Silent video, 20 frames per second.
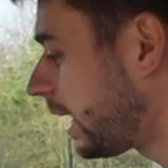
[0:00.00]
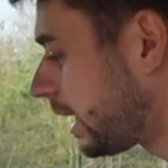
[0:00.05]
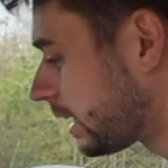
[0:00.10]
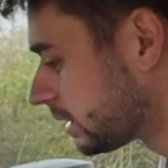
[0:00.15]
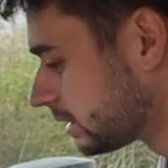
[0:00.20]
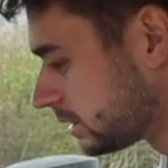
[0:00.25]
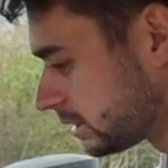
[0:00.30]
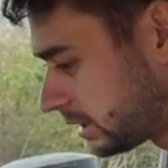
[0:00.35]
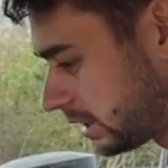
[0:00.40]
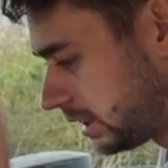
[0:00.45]

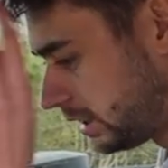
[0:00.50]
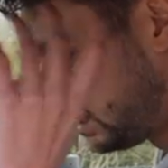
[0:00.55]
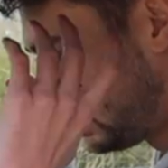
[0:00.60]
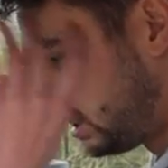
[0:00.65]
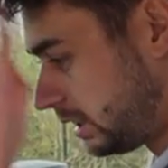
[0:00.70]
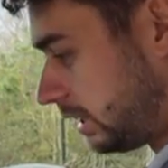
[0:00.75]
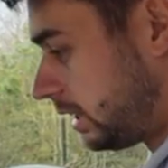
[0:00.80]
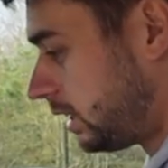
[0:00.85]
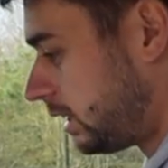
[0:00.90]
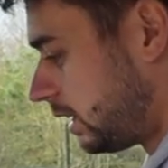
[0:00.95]
and
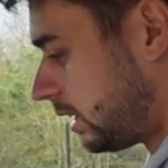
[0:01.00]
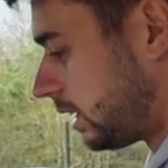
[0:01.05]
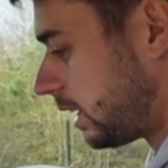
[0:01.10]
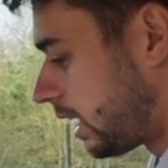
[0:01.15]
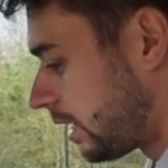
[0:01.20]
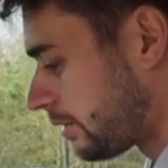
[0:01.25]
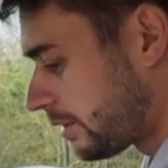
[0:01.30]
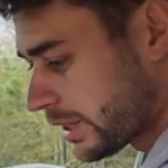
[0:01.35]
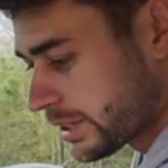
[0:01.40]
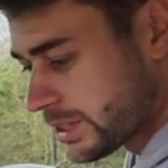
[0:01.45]

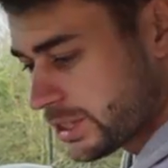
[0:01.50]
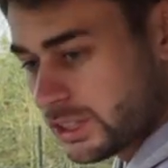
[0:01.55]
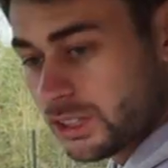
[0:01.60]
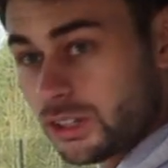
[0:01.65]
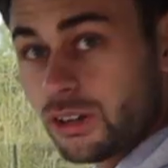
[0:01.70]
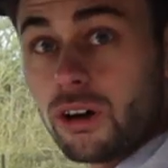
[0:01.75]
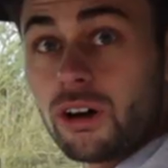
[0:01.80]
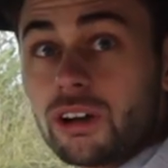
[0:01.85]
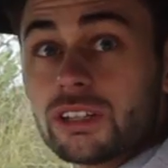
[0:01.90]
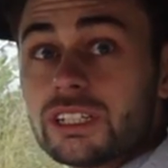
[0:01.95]
I've actually
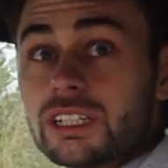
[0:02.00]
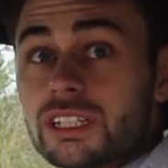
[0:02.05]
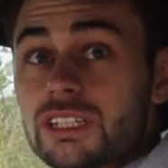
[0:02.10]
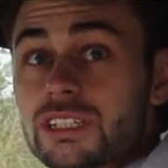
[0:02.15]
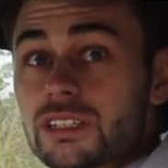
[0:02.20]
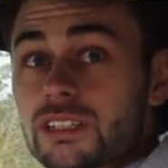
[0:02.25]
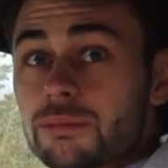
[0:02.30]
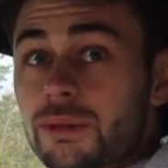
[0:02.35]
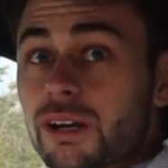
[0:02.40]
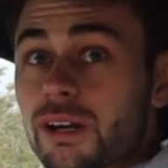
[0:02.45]
got a
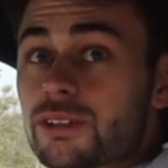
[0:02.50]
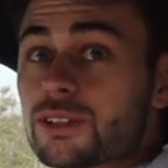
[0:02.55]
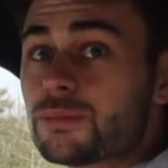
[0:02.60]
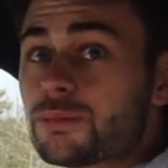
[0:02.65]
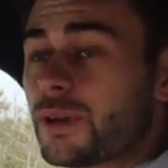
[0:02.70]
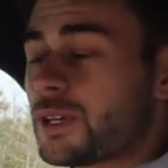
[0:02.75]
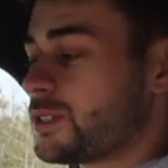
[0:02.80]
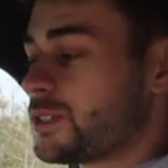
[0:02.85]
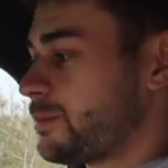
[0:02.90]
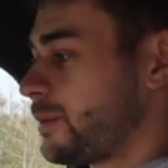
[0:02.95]
decent amount of
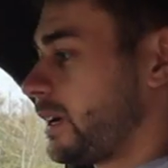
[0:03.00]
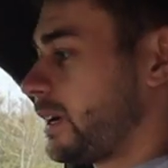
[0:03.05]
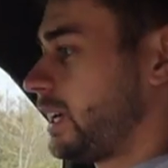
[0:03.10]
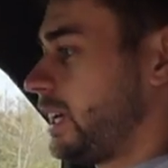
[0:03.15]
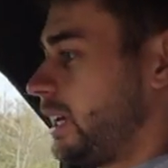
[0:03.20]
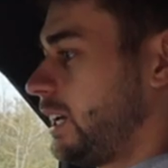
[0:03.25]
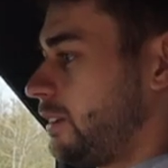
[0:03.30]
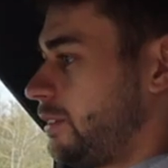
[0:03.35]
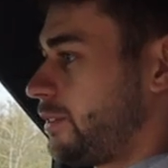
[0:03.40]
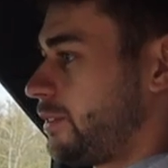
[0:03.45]
space back
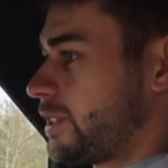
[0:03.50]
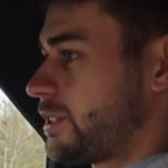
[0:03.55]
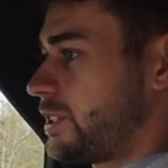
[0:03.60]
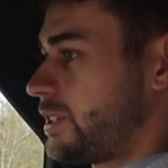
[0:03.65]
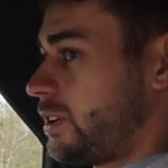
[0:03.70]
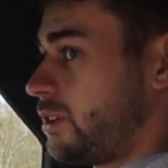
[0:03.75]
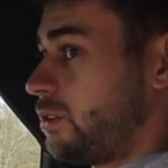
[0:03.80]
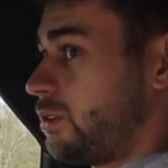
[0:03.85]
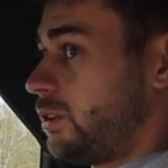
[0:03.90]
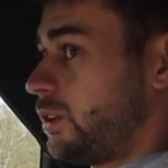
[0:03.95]
here. If I
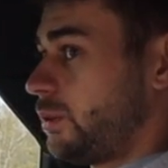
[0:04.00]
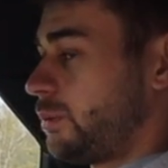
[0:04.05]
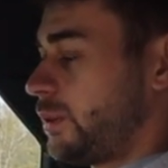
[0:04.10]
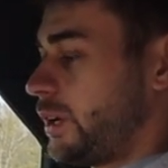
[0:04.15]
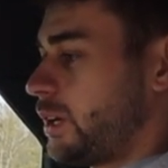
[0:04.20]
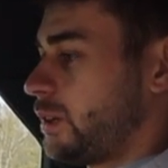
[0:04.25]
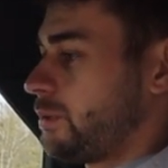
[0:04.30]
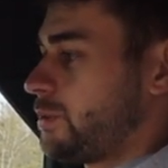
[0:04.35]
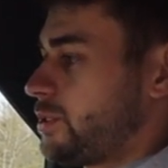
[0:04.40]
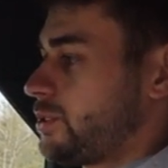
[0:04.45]
sit all the
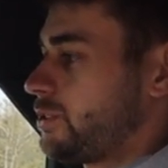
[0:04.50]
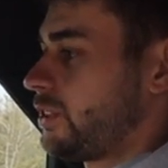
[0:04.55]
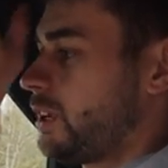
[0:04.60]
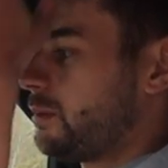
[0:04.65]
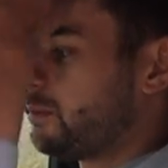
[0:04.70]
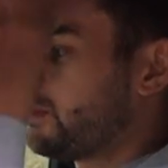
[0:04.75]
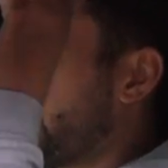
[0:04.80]
way up straight,